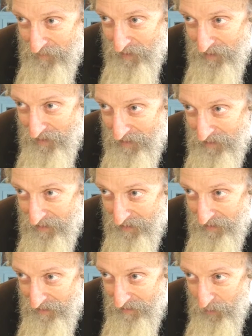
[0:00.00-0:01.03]
Is
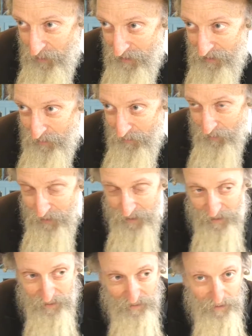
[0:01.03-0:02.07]
the Yud refers
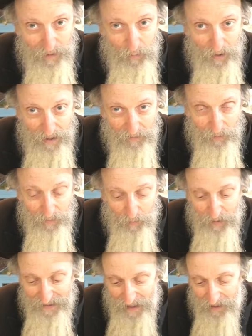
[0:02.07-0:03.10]
to the
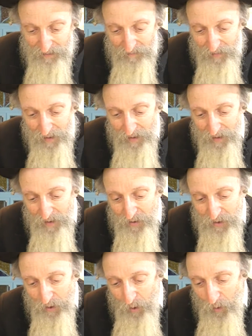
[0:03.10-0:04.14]
number 10.
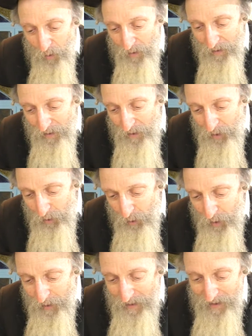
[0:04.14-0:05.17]
So
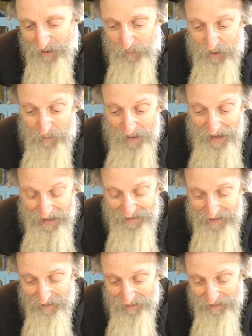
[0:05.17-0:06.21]
Yud is supposed to be
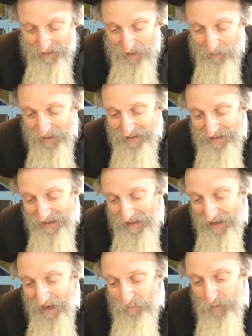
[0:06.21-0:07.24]
Eser, but instead
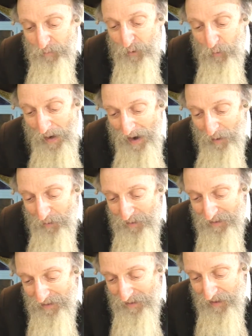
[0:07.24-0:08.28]
it got flipped
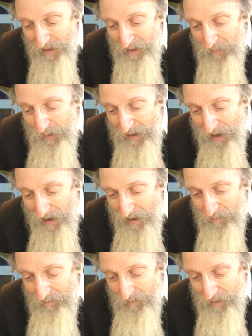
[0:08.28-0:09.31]
around to
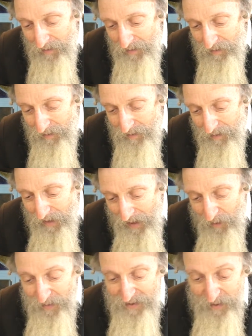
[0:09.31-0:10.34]
become
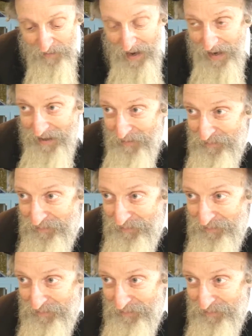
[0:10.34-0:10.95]
Eris Devai.